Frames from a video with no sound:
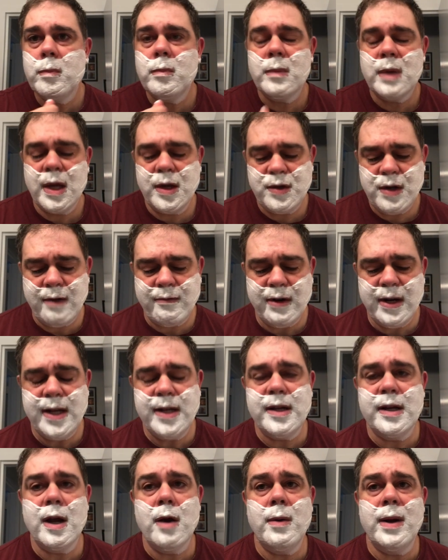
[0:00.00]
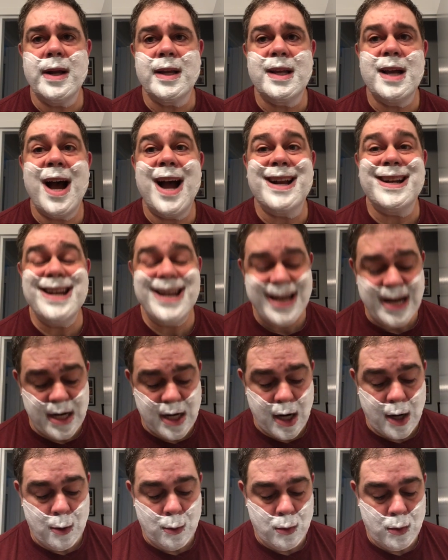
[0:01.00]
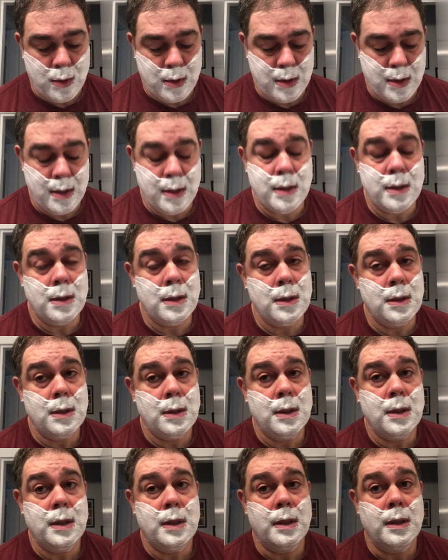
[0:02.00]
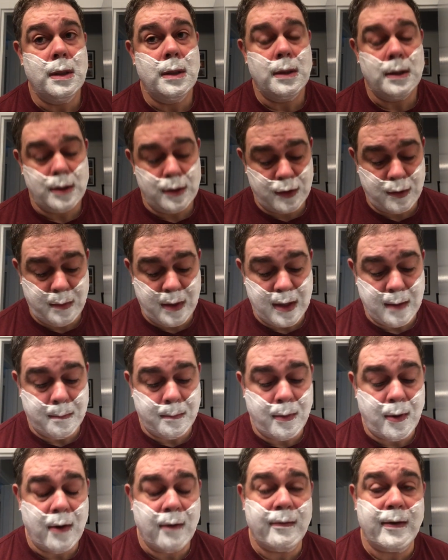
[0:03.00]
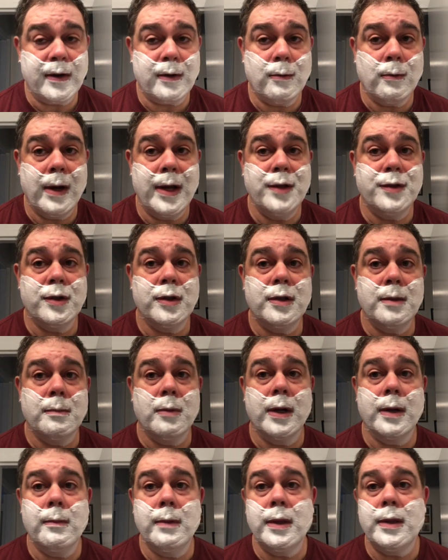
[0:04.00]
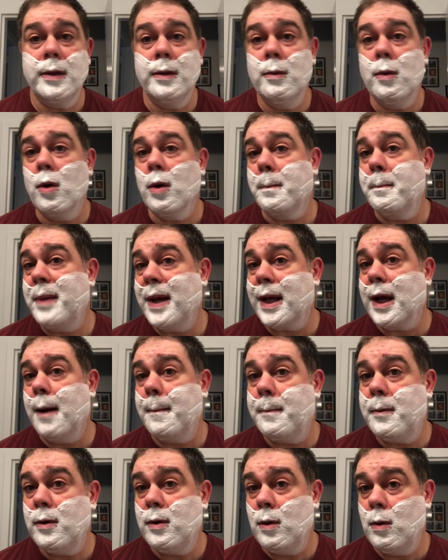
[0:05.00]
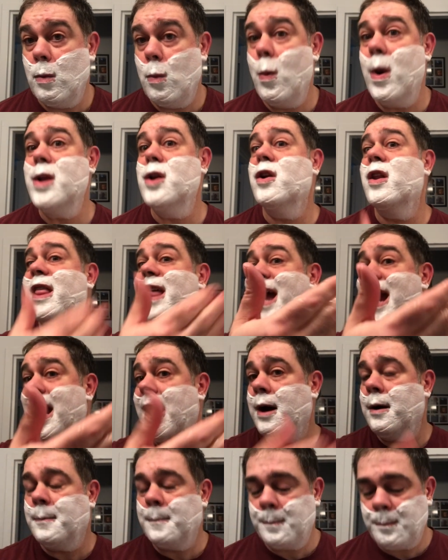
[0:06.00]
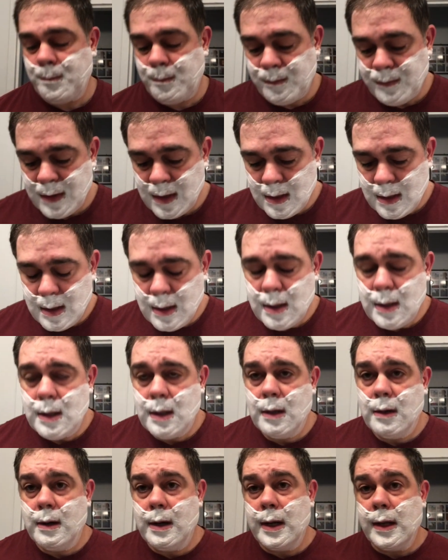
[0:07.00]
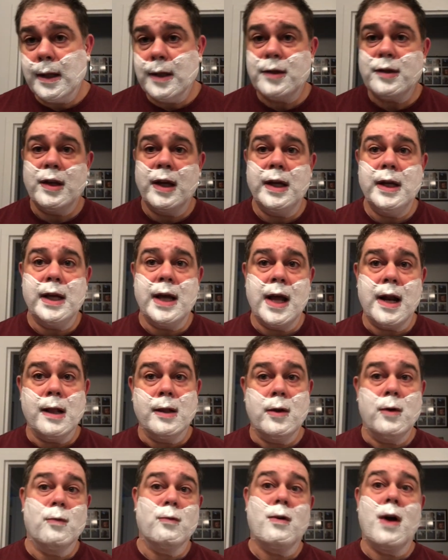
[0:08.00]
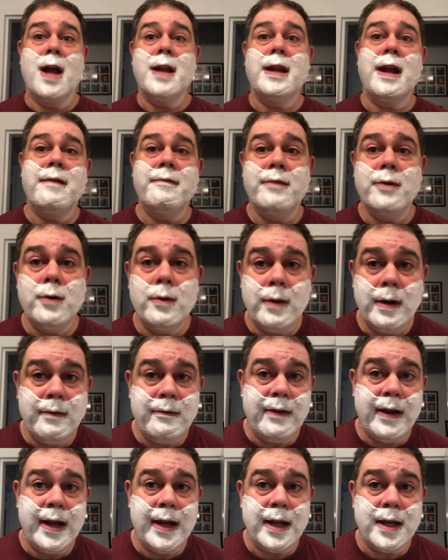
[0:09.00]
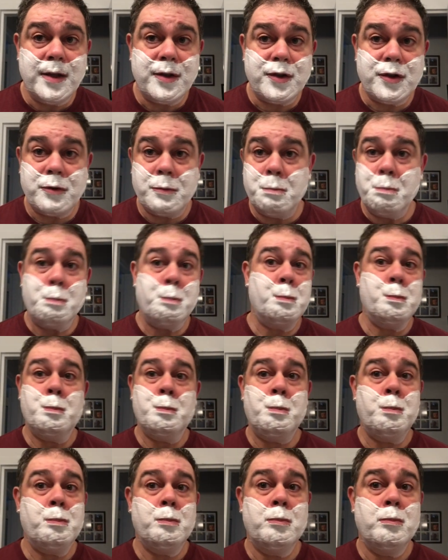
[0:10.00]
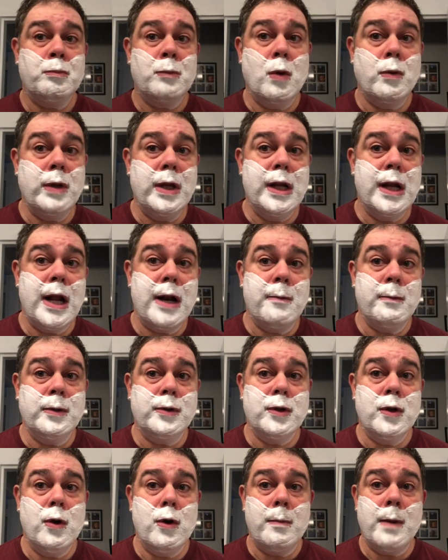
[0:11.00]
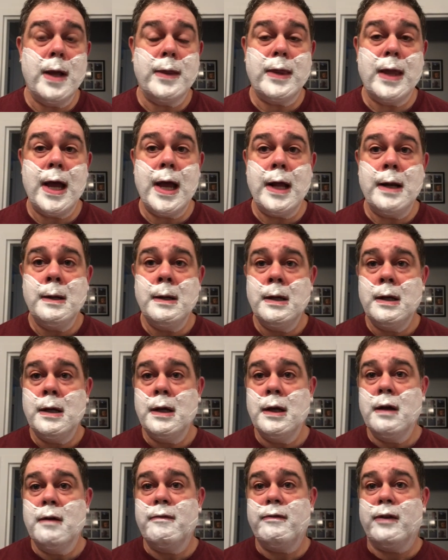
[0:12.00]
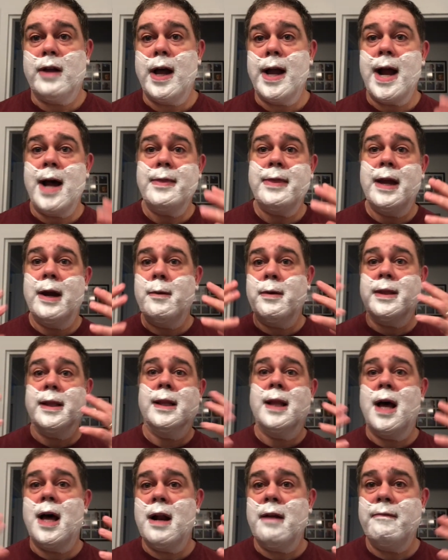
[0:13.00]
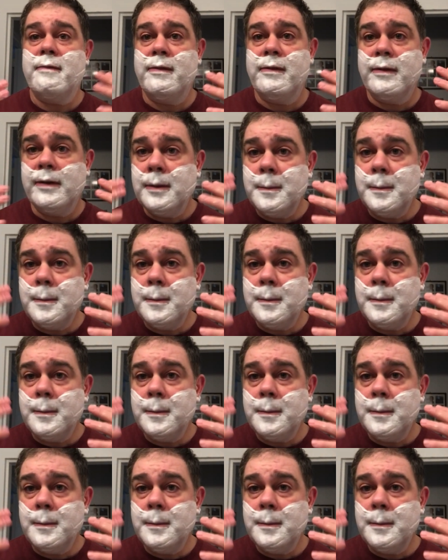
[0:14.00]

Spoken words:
in case you ever need to go incognito, this would be the perfect razor to bring with you or pick up when you're there. All right, let's say you got a little rendezvous in Vegas. Don't need anyone to know about that. Fly out there with a lot of